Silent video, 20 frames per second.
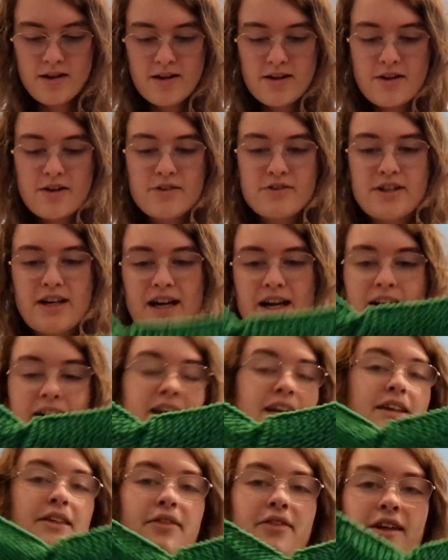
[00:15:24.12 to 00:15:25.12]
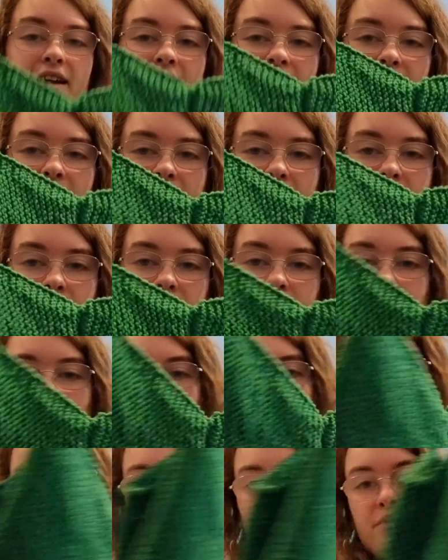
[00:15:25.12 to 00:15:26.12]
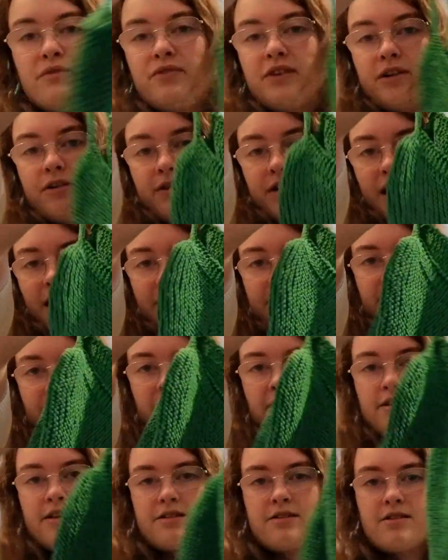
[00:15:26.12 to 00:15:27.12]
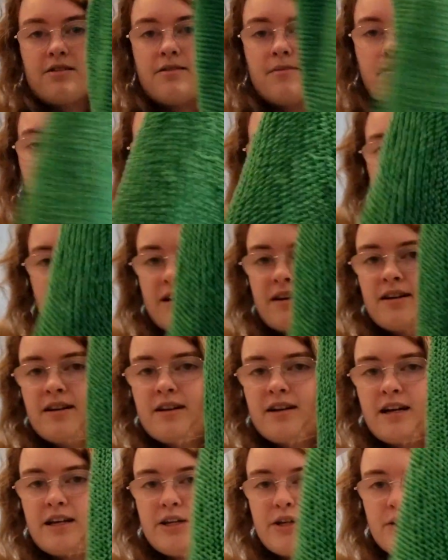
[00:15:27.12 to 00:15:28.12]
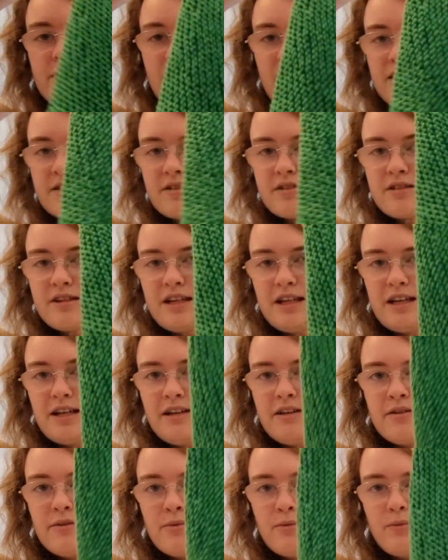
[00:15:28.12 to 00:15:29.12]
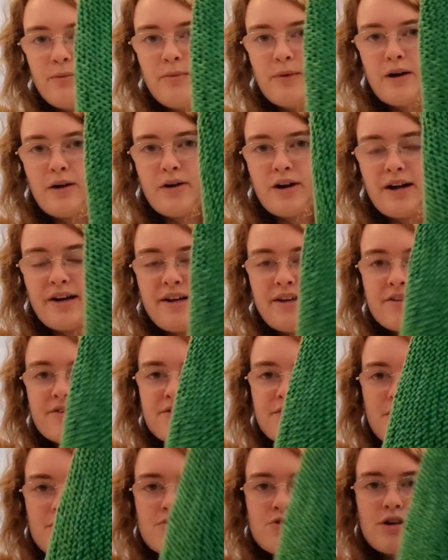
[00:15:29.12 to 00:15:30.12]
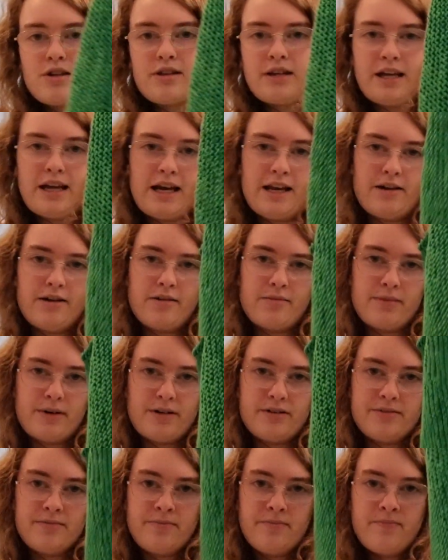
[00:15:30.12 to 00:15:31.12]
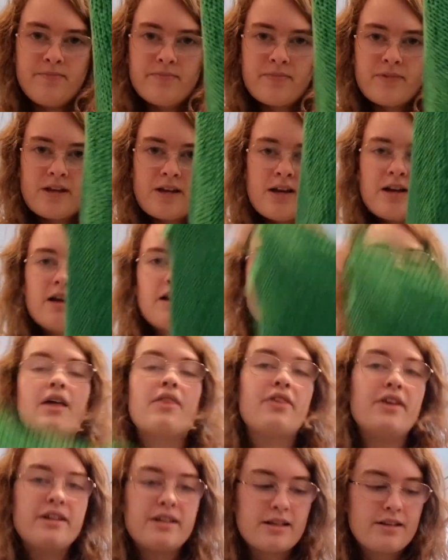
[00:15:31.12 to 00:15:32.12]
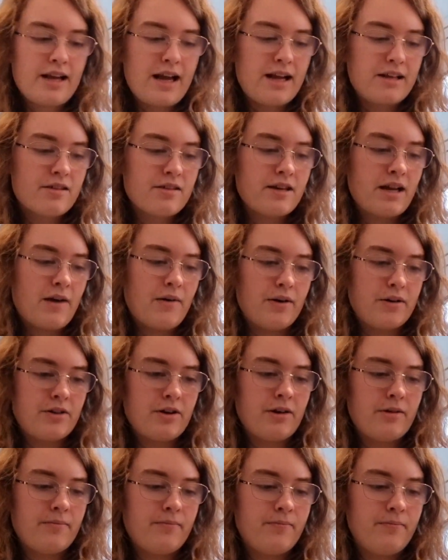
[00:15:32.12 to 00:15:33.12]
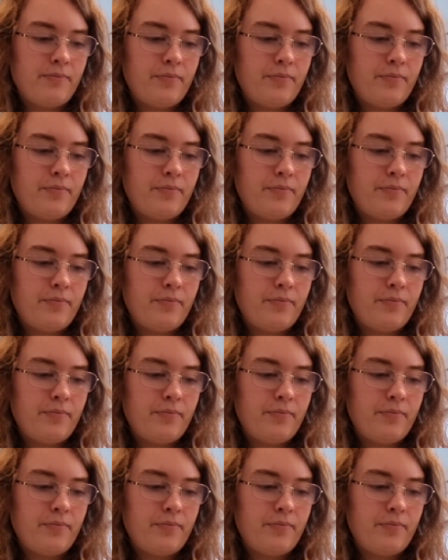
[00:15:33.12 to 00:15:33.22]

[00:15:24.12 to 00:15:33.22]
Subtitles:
So yeah, I think this top will fit her nicely. This is the back and you can see where I stitched it together, but I think that adds character.